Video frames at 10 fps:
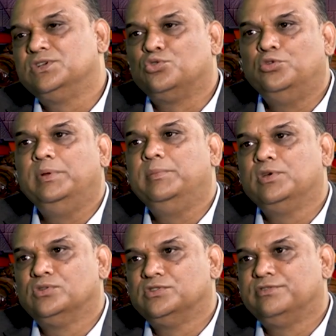It could be
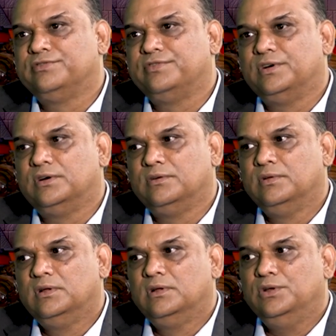because of
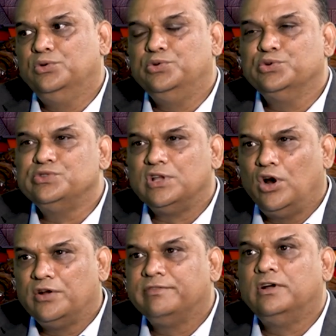you use a
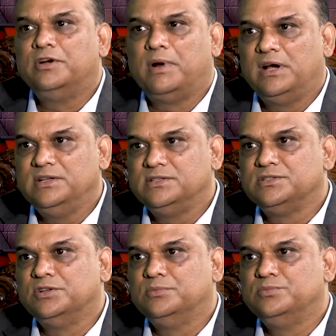lot of third-party
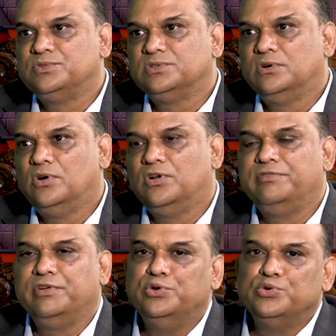systems, or
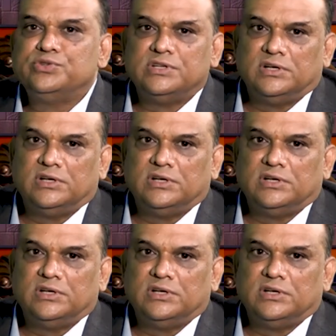if you use